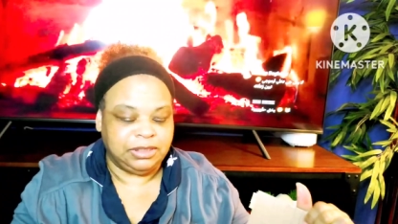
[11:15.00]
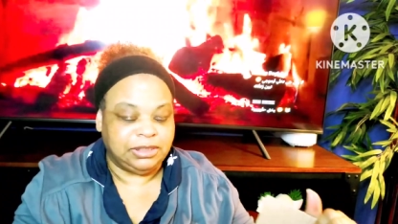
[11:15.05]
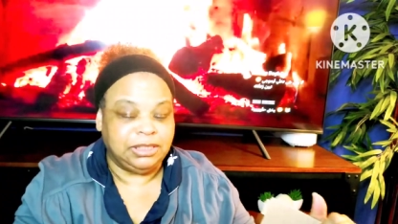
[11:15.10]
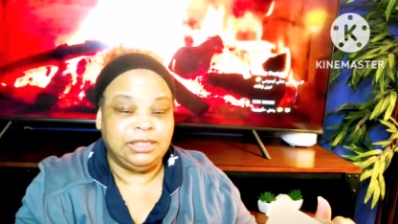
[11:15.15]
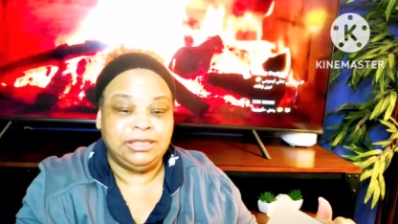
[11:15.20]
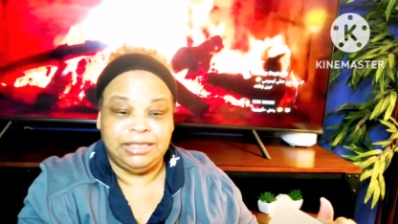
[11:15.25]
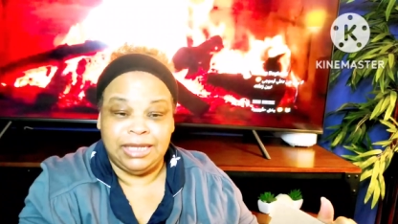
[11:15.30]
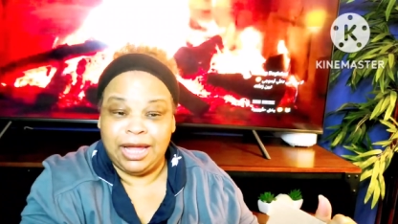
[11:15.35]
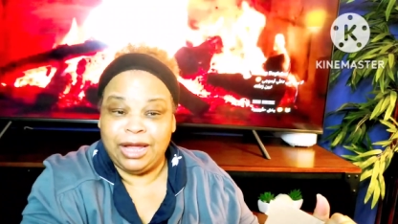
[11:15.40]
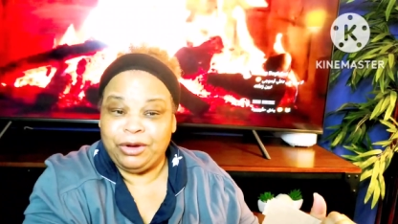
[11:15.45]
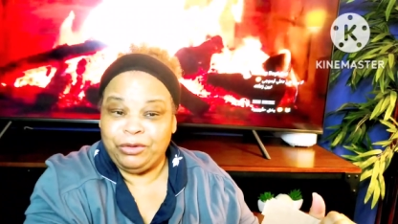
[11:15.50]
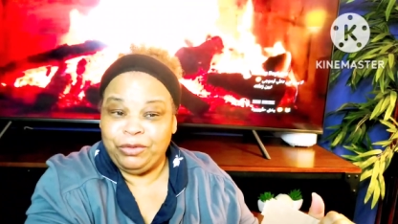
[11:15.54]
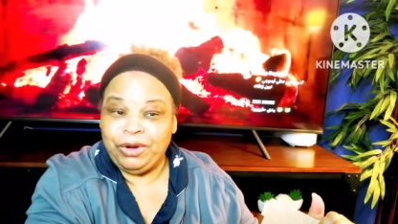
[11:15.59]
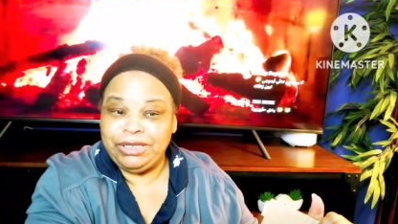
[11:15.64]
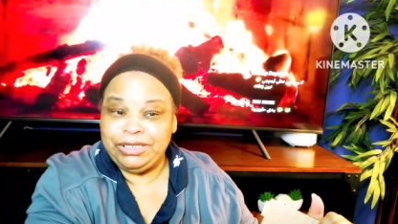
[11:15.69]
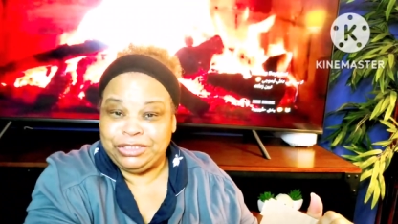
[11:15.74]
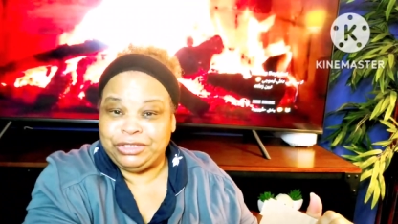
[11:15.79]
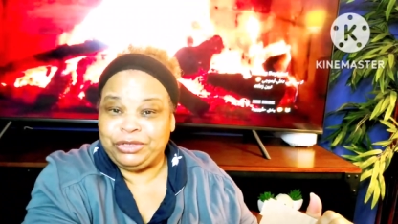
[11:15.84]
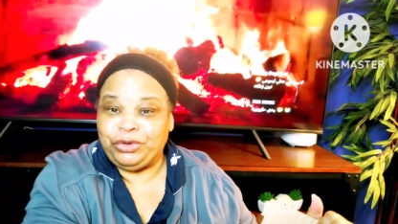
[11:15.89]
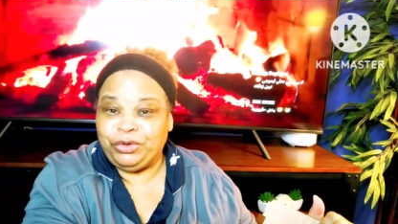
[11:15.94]
she
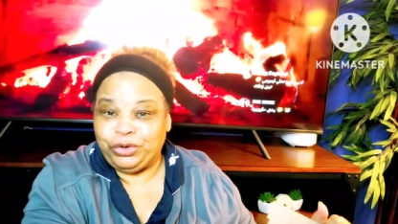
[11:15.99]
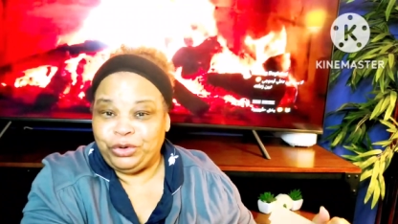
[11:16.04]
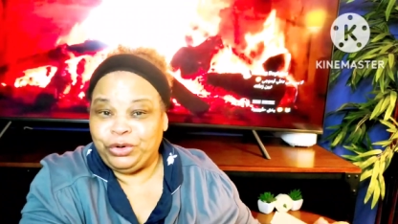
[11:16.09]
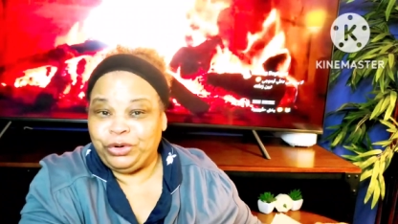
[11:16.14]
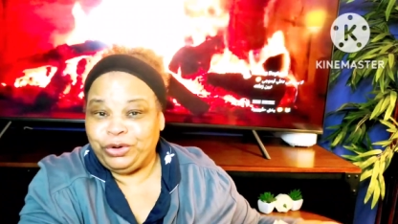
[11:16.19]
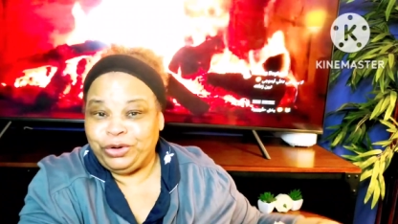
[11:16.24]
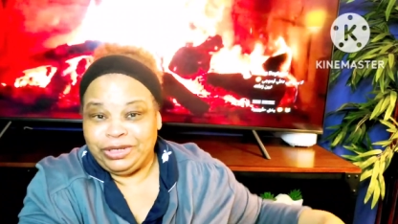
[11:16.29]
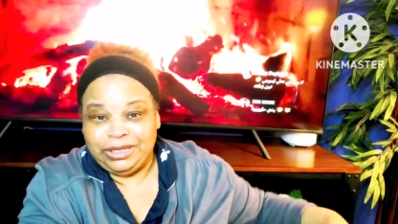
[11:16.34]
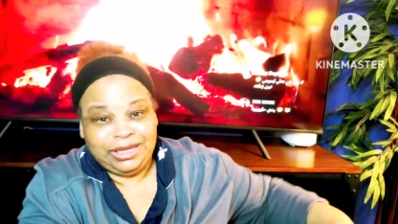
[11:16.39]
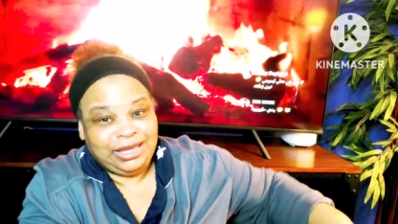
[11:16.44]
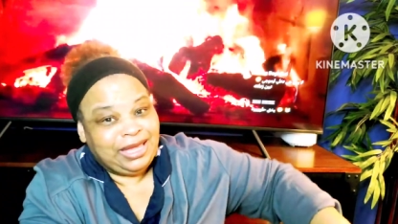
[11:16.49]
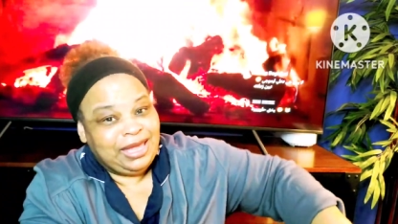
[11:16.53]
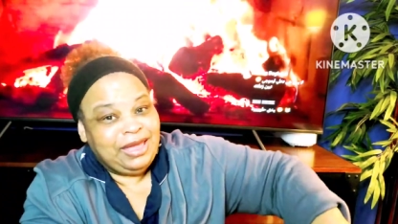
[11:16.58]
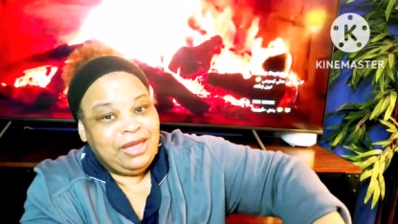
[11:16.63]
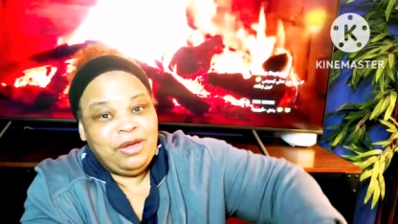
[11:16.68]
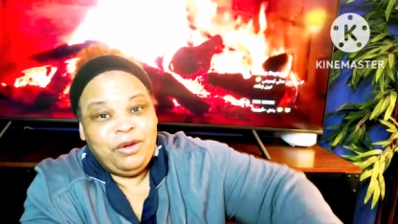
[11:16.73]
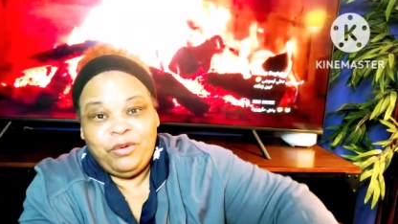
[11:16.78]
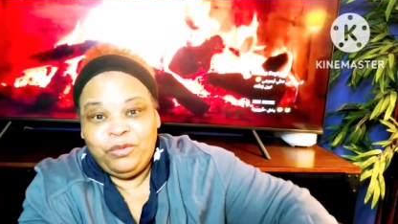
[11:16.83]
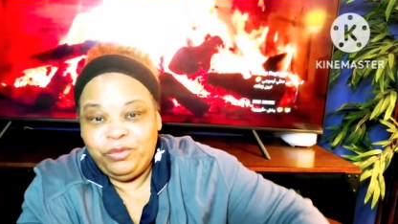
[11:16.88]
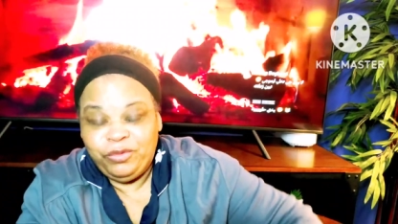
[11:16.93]
decorates so early,
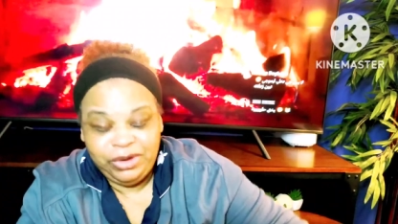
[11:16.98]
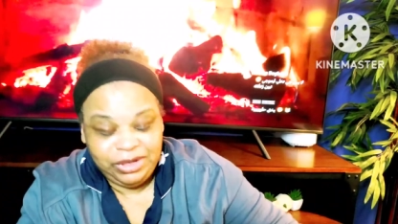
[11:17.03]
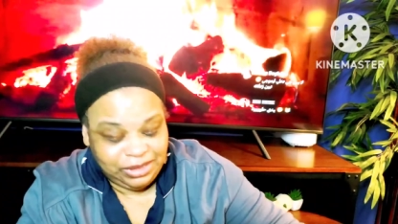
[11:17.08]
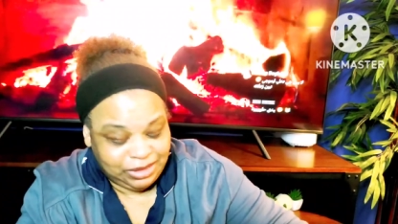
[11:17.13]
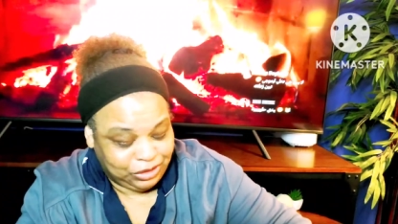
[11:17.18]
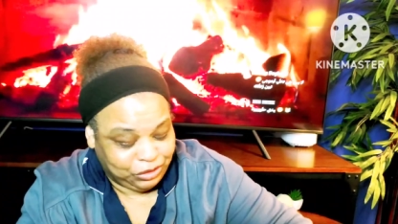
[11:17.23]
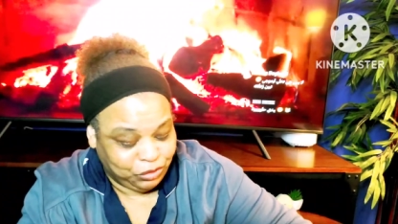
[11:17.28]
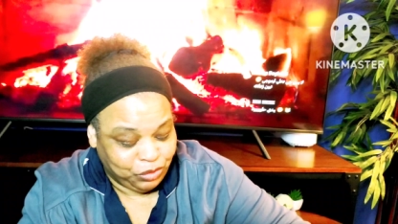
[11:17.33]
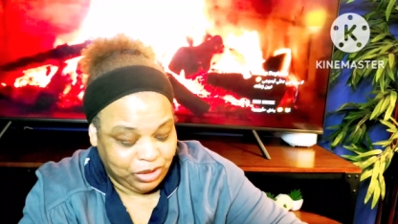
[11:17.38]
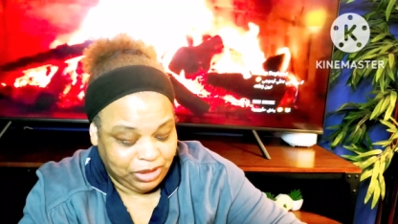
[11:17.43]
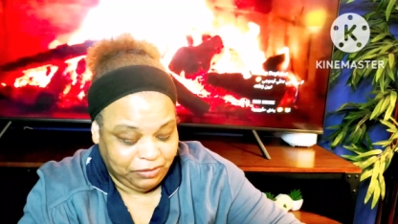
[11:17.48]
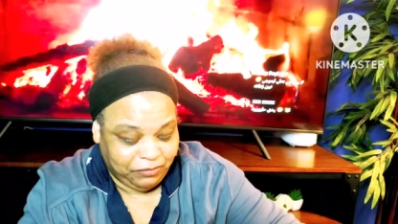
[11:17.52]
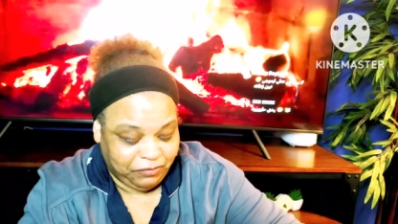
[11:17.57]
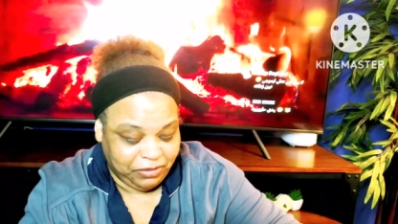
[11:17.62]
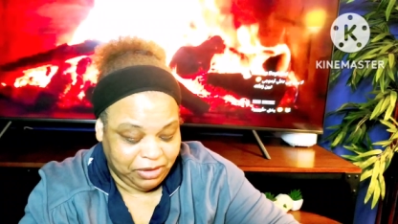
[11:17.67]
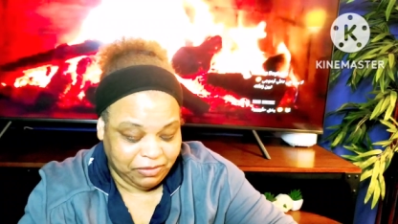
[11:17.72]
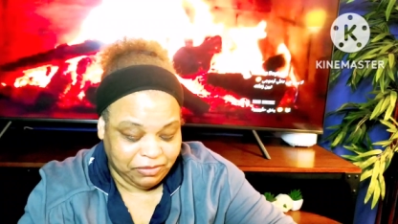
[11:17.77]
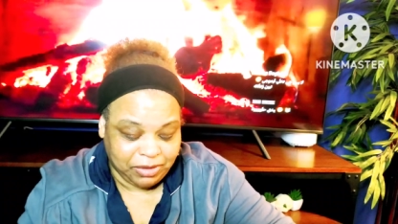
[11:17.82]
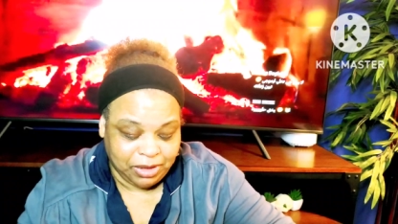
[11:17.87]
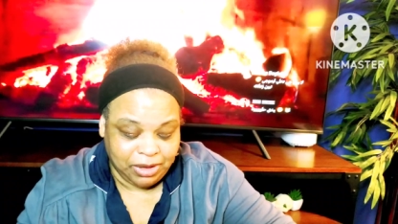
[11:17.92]
when the
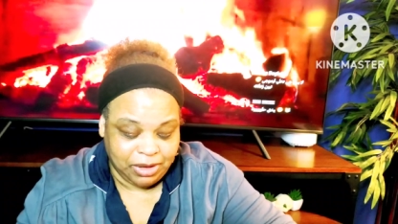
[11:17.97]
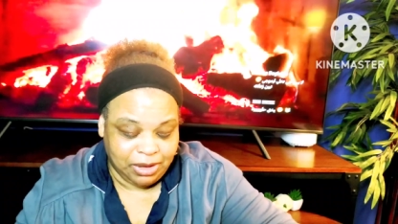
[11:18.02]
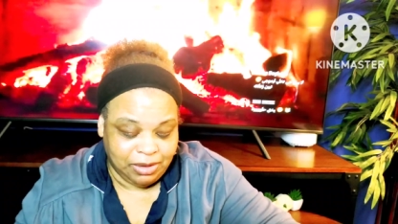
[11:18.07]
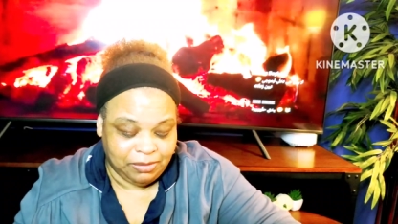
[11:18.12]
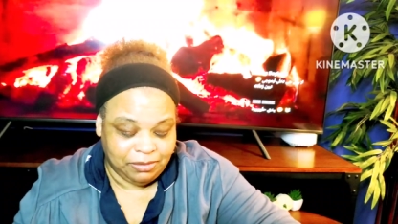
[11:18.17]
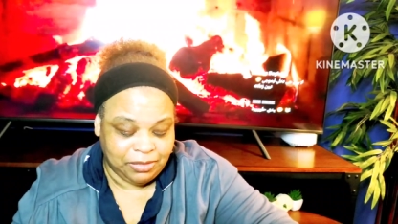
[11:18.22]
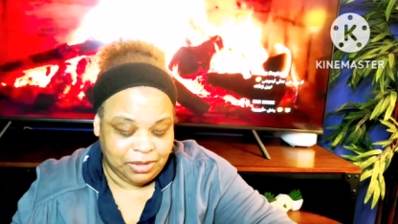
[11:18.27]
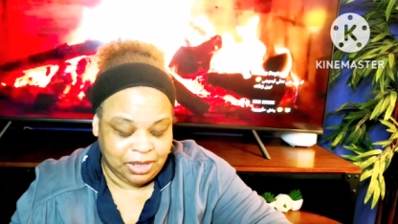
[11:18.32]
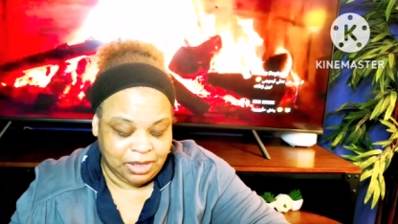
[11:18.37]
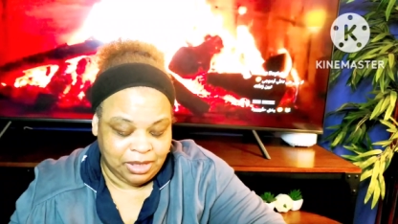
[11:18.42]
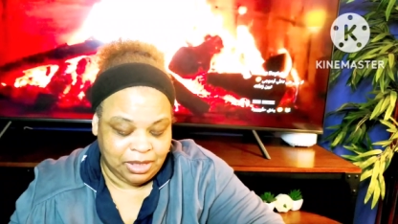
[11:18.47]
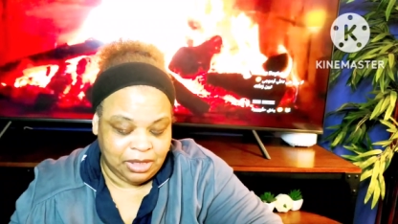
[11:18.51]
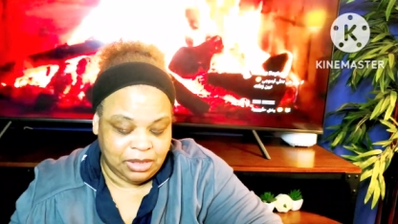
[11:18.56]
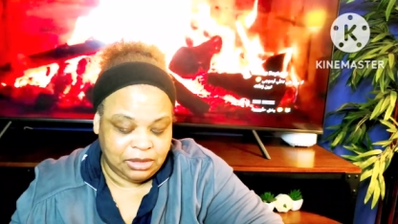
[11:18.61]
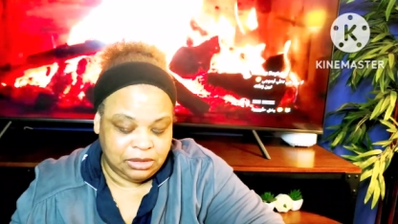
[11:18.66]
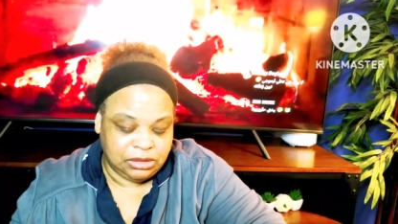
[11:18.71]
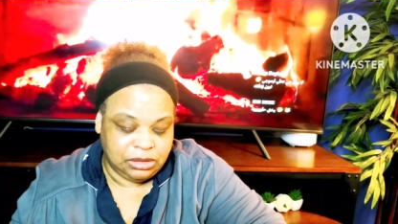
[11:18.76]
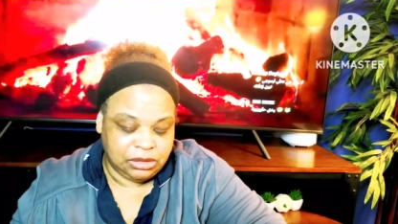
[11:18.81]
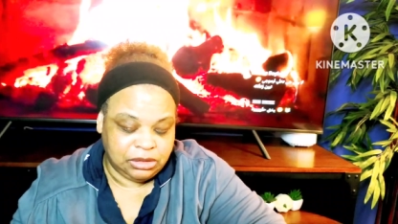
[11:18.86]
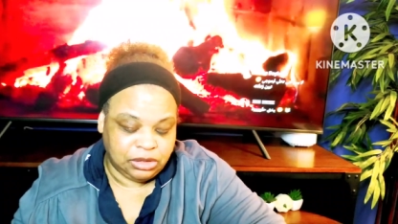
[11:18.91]
25th come,
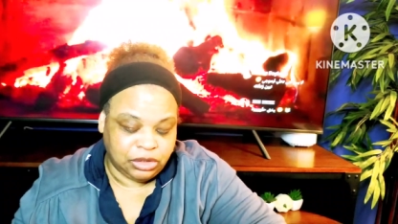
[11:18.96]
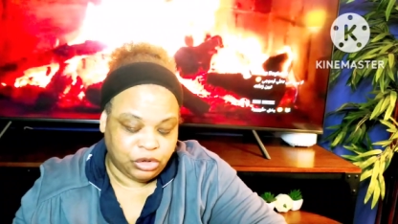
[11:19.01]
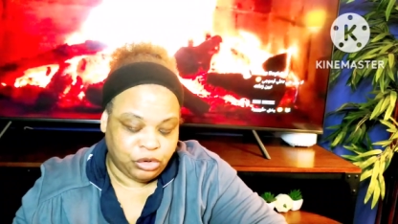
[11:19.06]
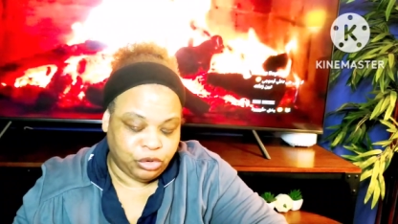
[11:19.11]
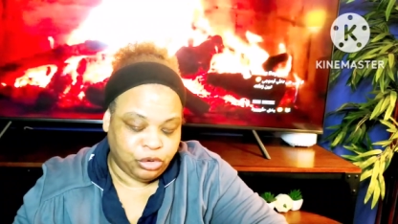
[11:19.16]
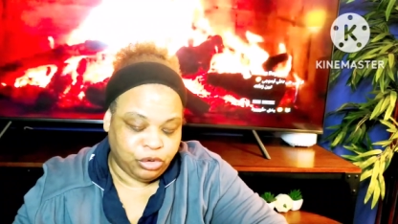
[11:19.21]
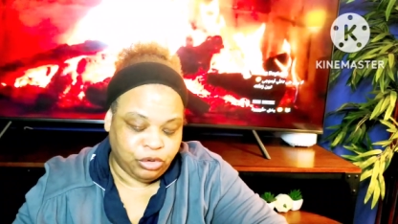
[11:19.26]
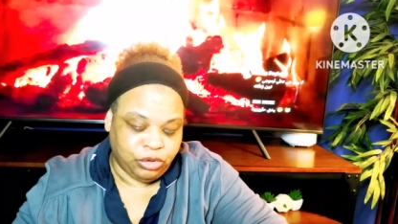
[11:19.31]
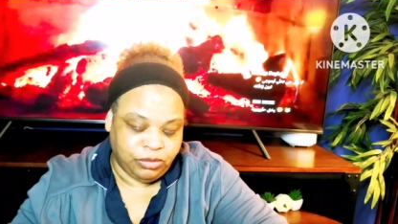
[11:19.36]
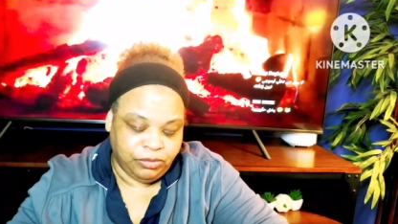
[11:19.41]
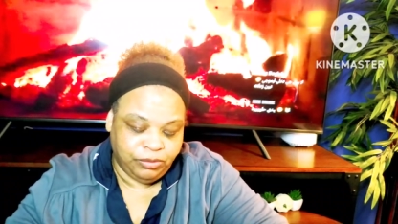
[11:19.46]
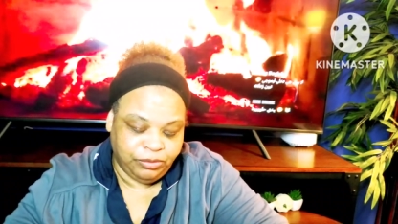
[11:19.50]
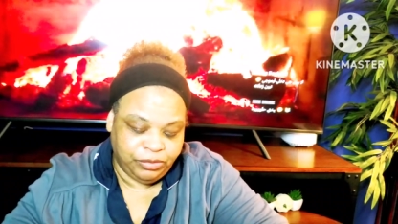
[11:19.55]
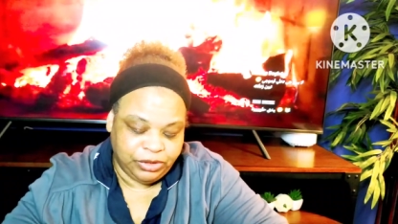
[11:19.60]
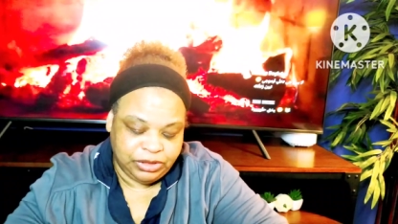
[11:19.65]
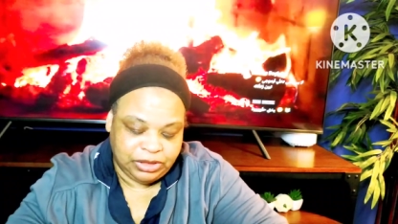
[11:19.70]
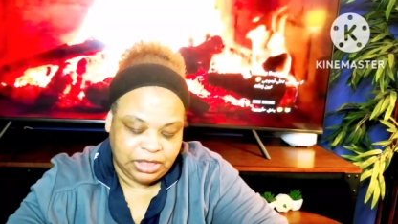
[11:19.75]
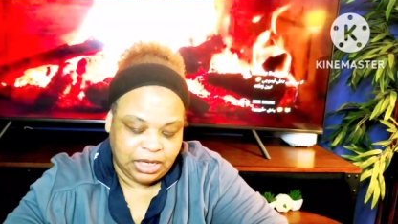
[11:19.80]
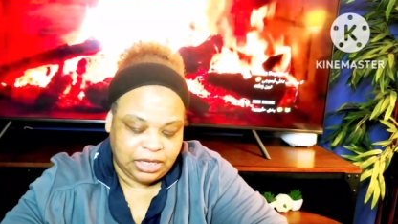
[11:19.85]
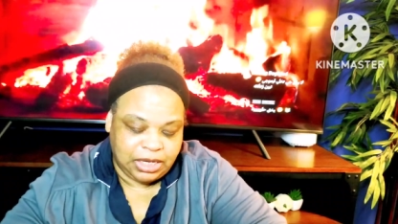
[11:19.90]
sister girl,
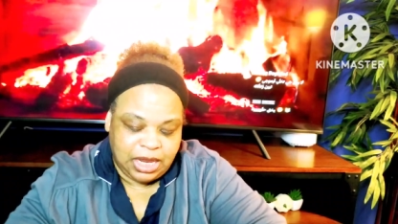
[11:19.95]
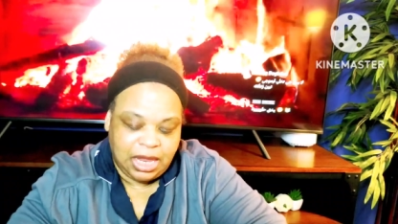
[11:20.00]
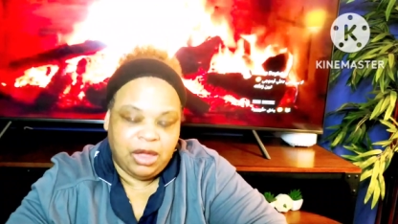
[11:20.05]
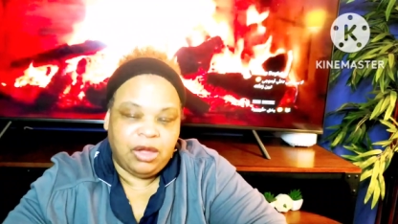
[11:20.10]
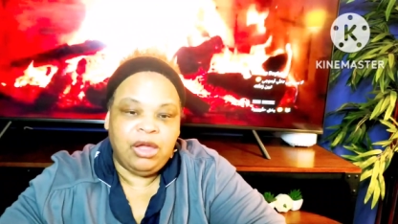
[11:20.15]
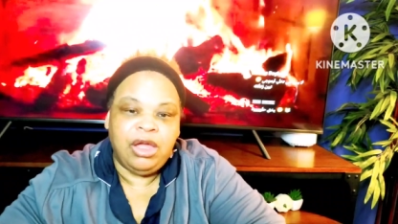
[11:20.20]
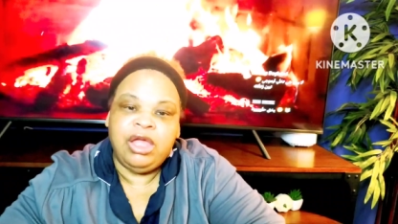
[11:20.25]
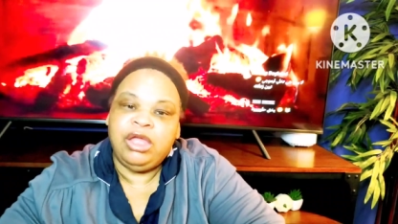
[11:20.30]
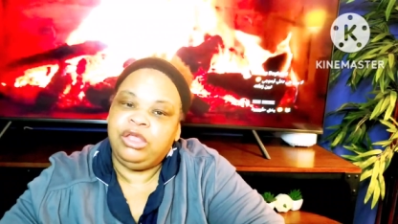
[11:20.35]
put that down?